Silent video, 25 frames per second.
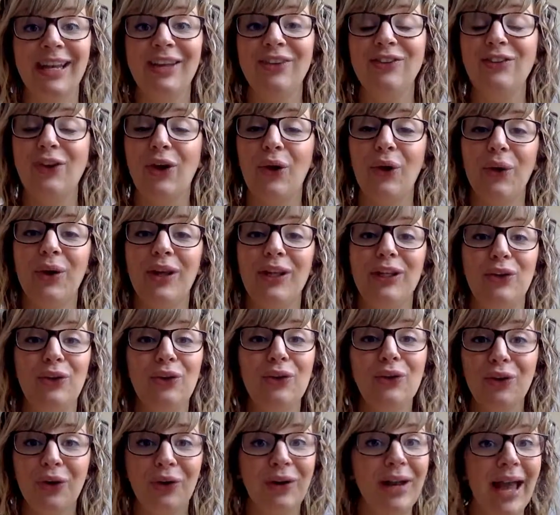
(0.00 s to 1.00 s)
So
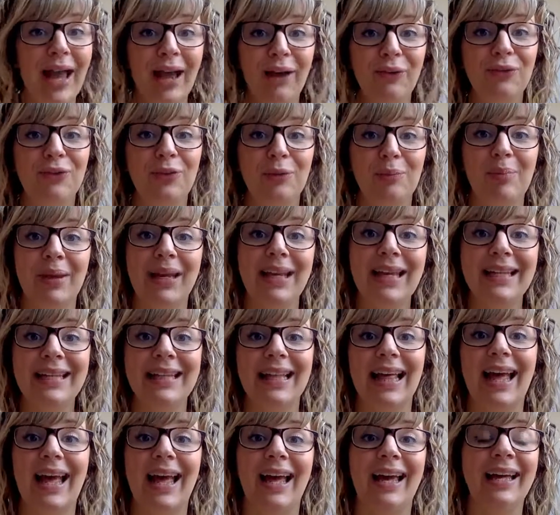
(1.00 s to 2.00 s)
you don't have to be
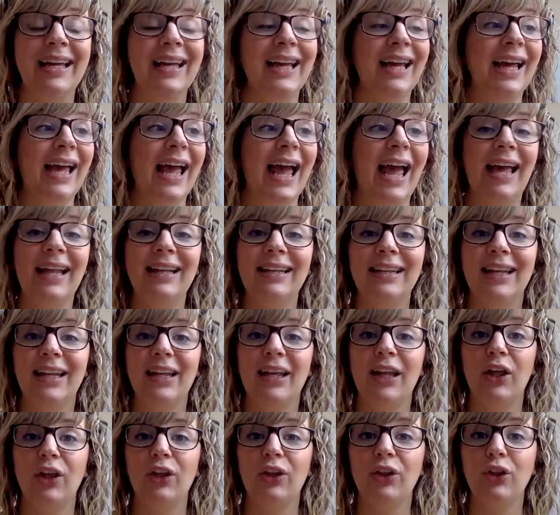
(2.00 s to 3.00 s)
there, and
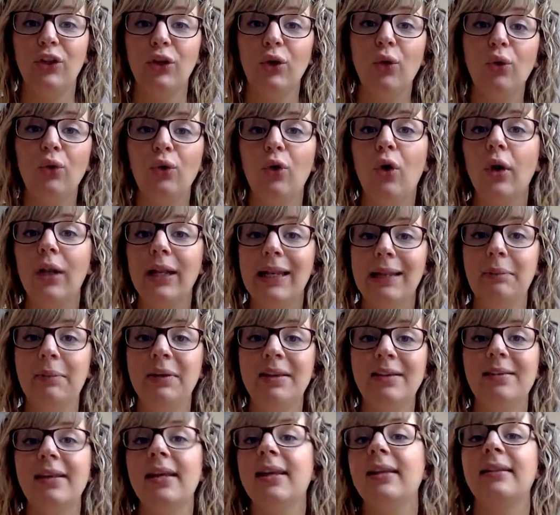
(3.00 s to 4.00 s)
you're not
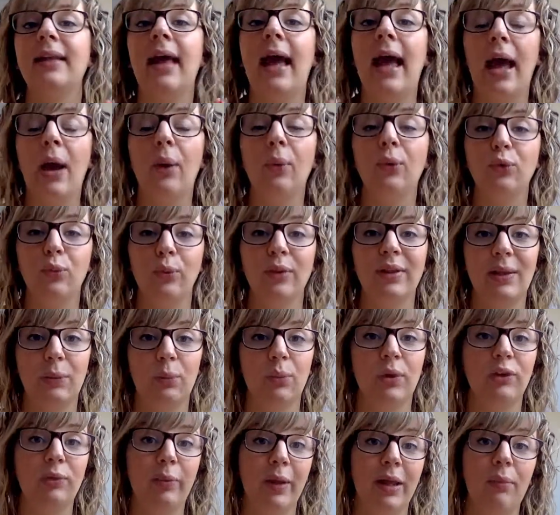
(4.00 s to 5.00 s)
limiting the hours within
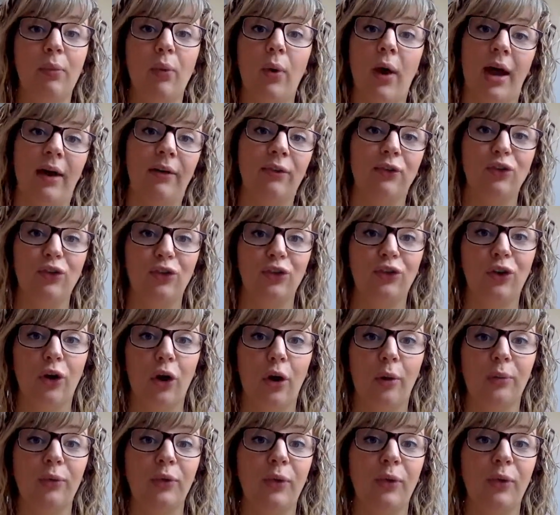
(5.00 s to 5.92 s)
which people have to shop.